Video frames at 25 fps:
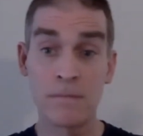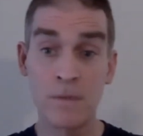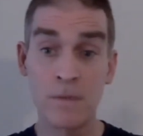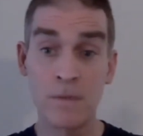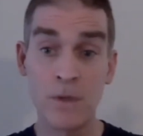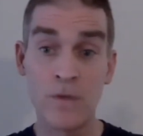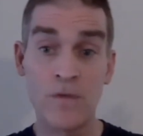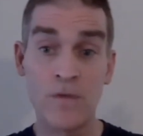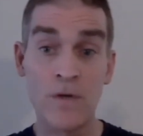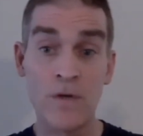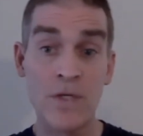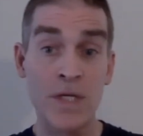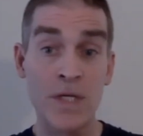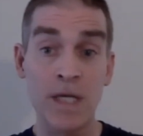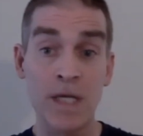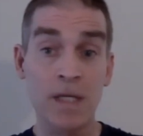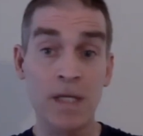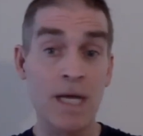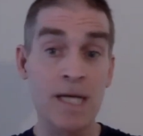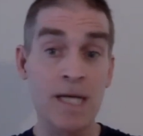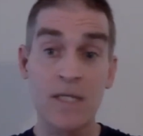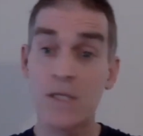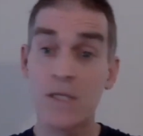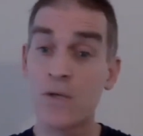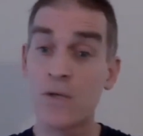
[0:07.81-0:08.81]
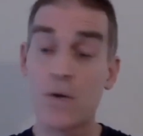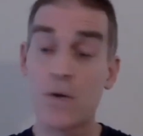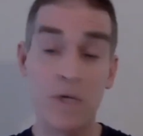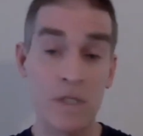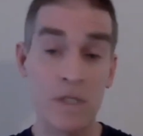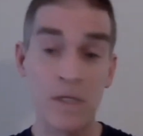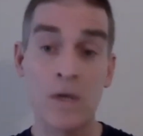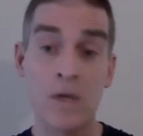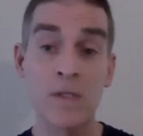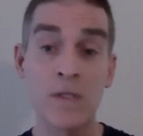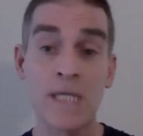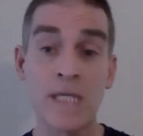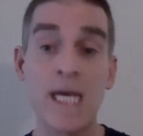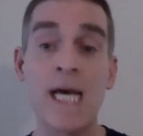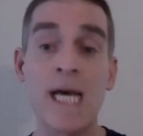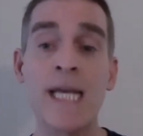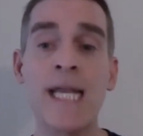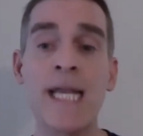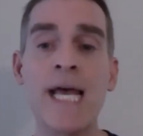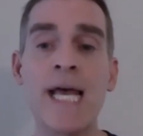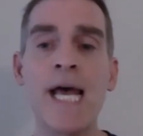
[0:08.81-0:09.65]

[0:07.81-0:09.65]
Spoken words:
university classes or adult ed.